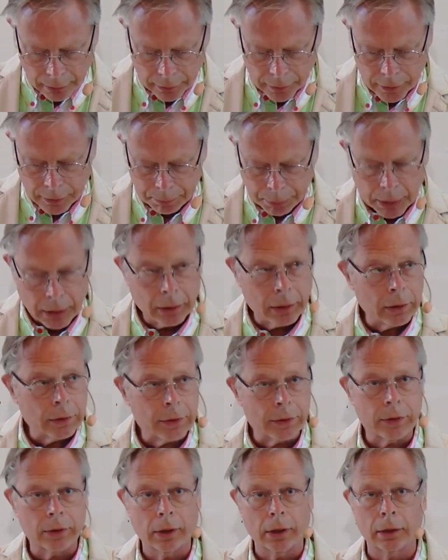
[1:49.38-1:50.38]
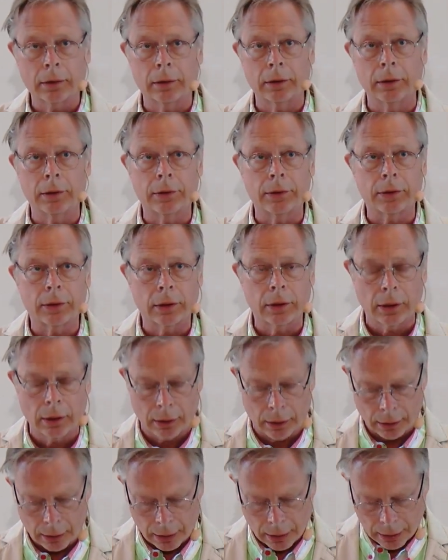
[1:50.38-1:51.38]
The speakers at this
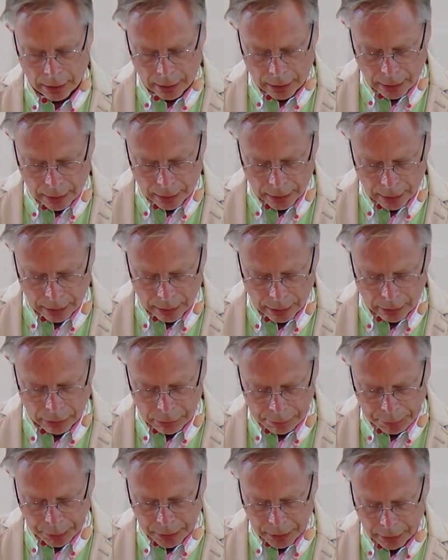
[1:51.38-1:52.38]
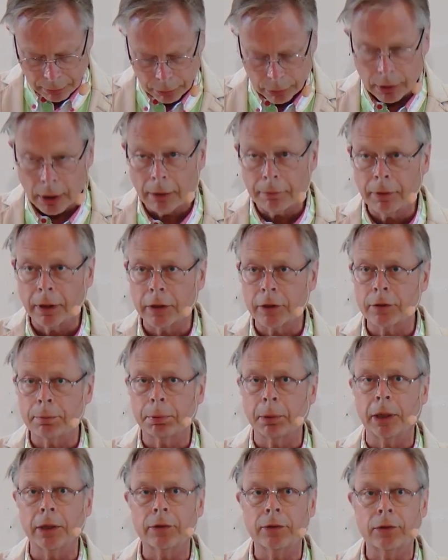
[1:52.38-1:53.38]
opening would have
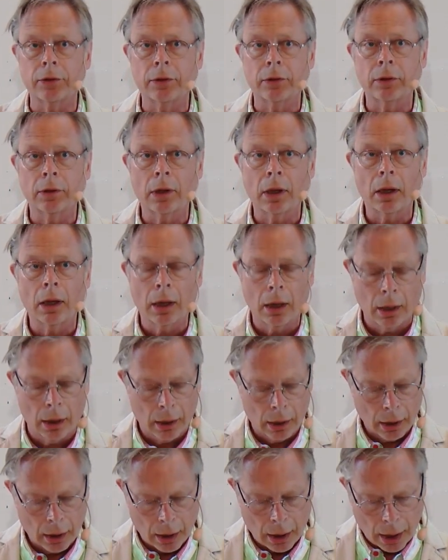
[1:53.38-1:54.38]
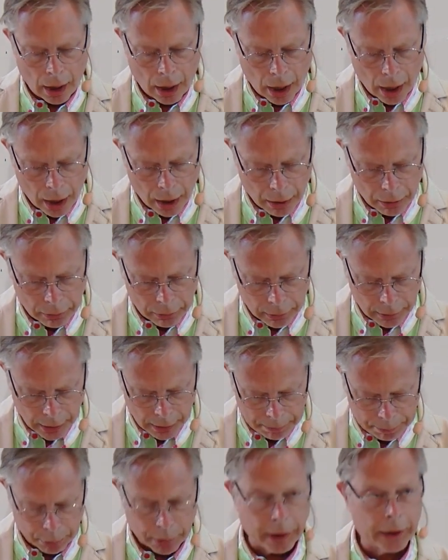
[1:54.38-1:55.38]
expressed how
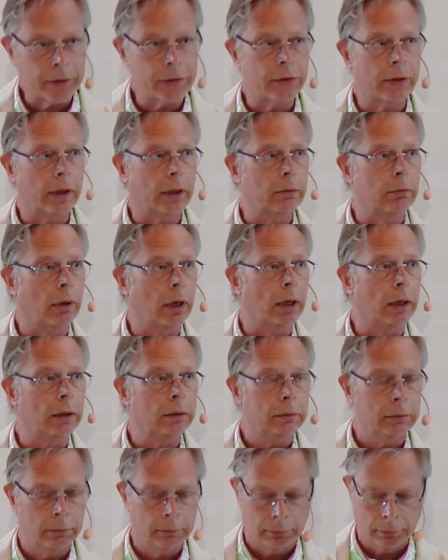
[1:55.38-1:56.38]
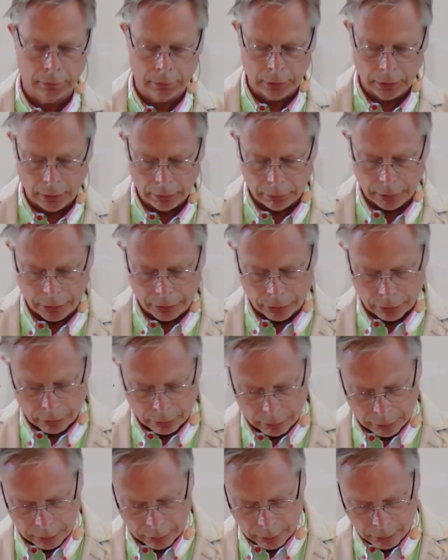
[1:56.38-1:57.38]
impressed they were with
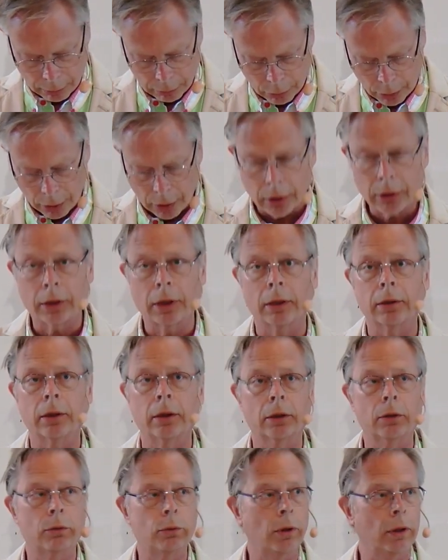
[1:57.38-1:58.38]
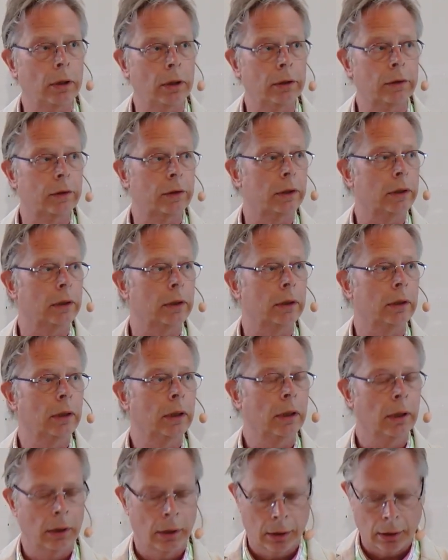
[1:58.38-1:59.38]
your work and the quality
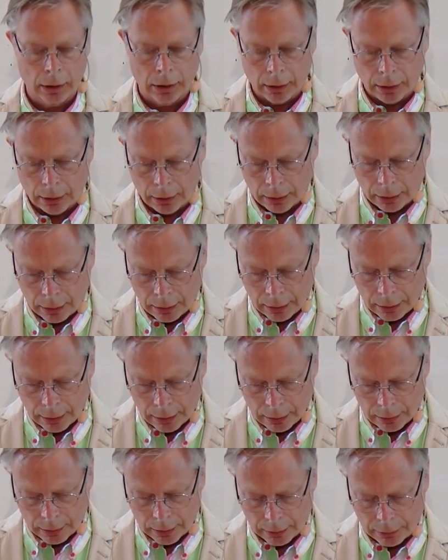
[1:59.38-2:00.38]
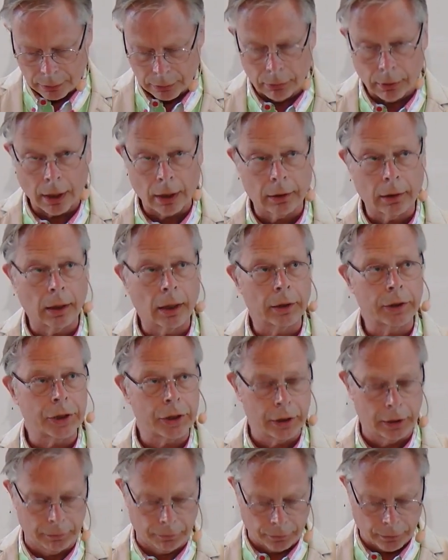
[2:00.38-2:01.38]
that you had
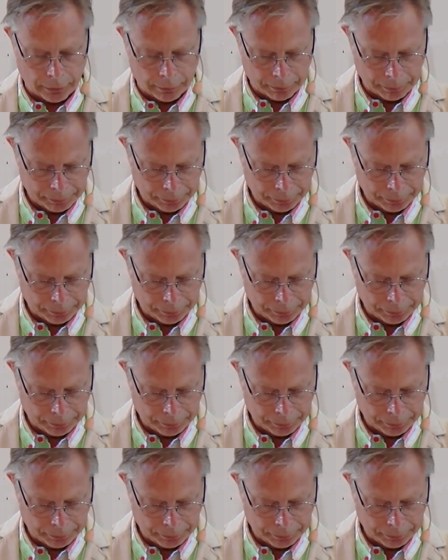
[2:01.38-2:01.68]
achieved.